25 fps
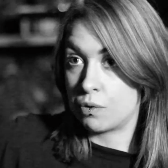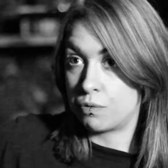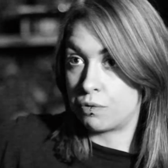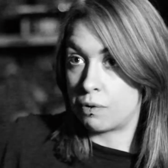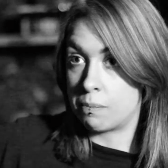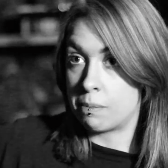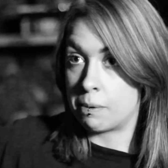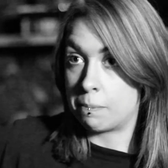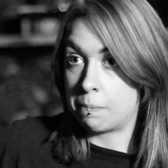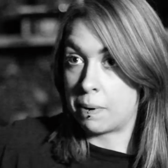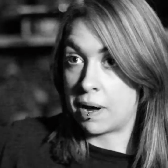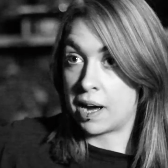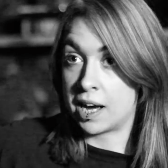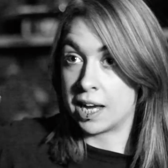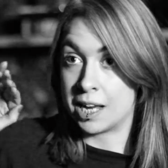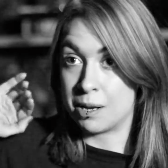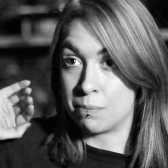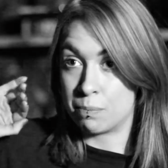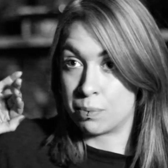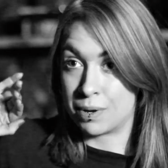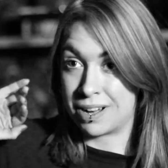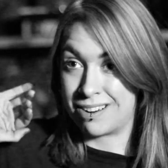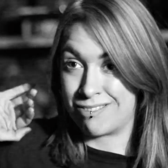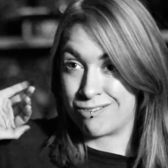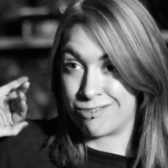from a pipe
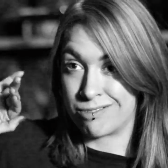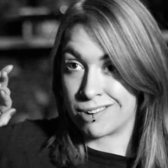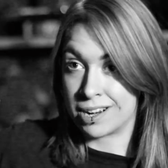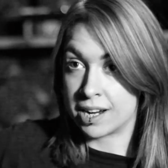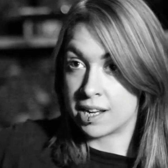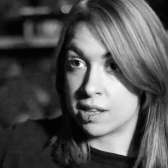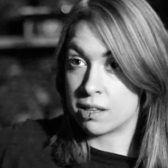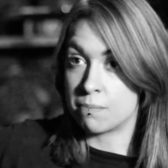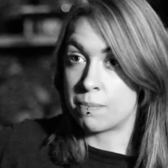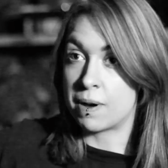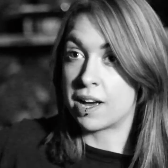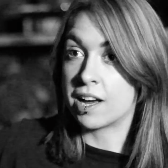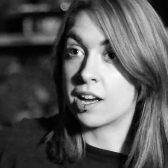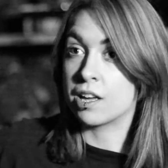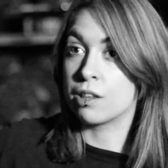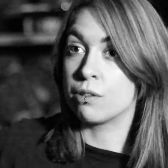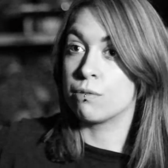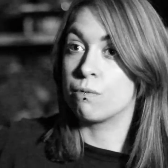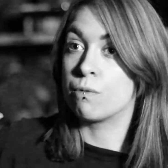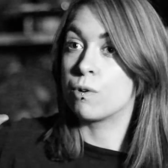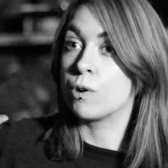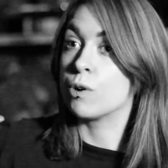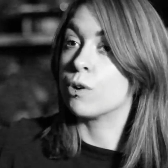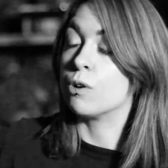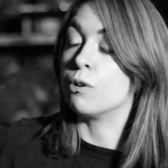right at the back of the
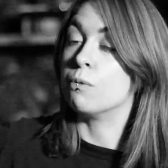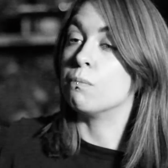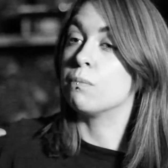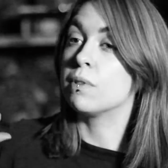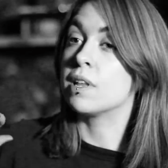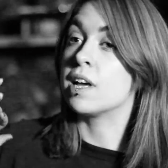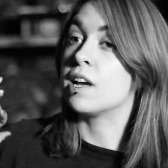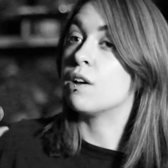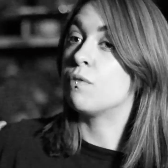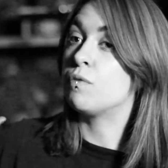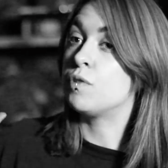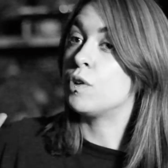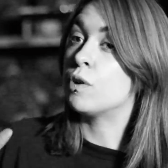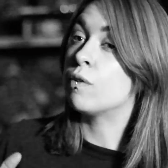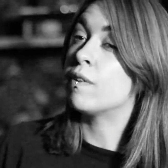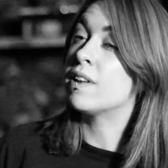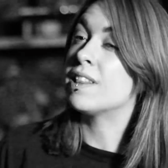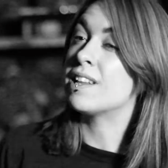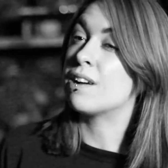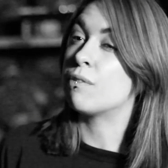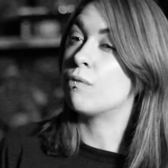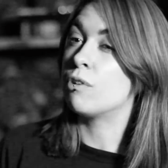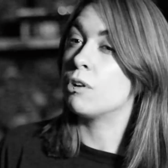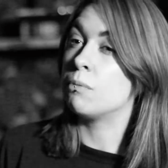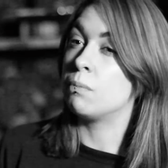room that if you're in
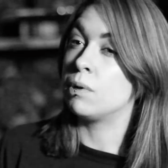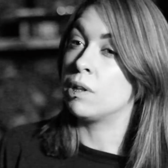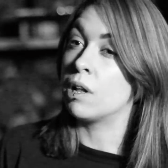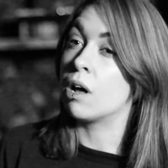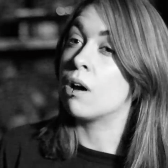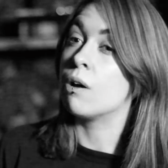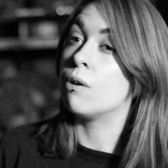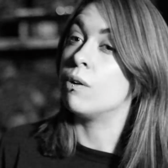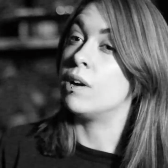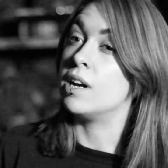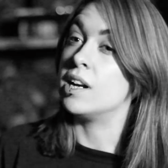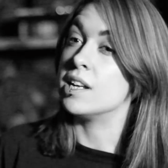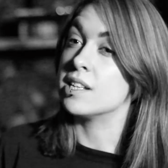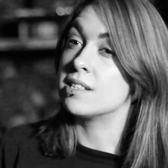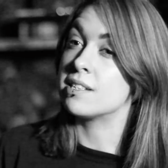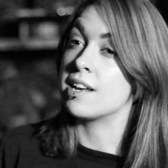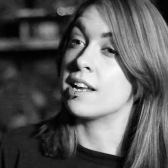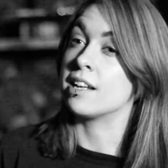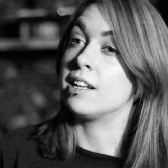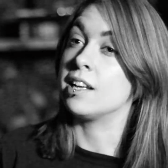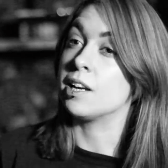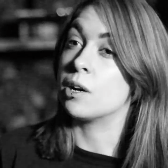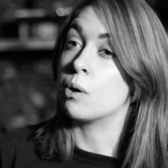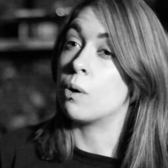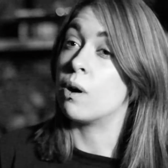that room alone and it's
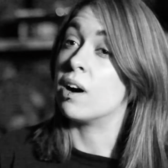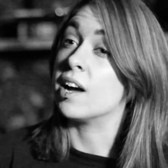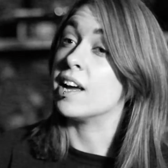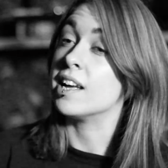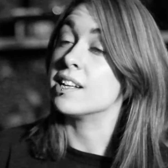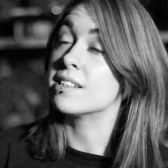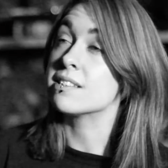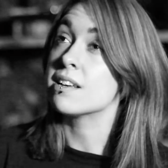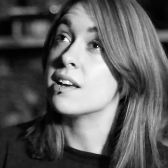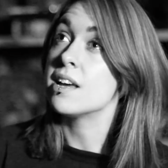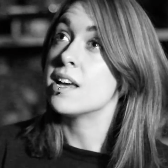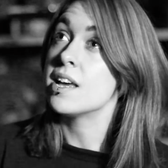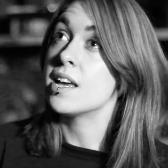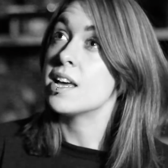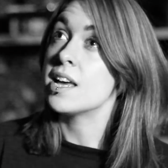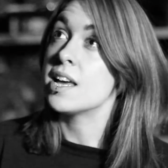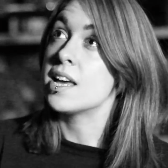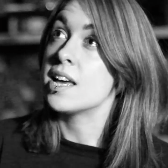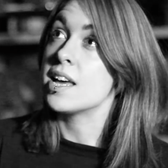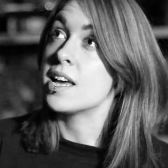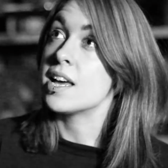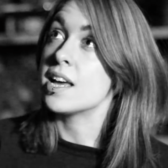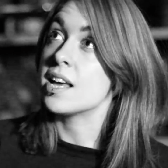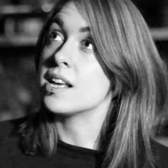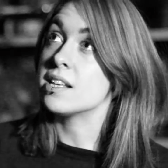deadly quiet,
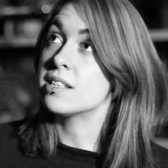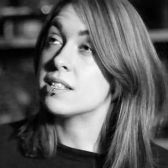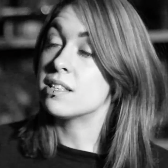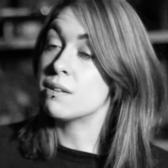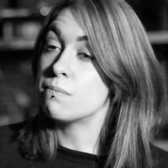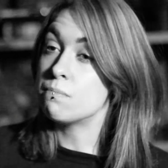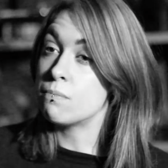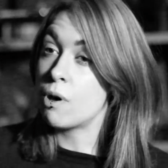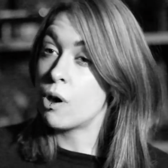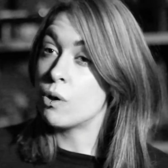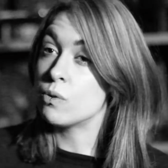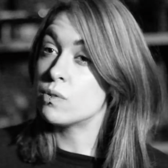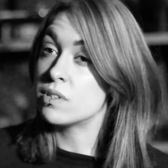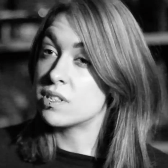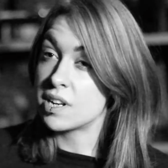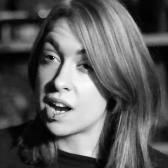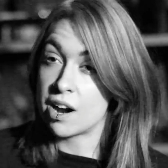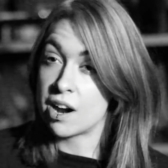is the most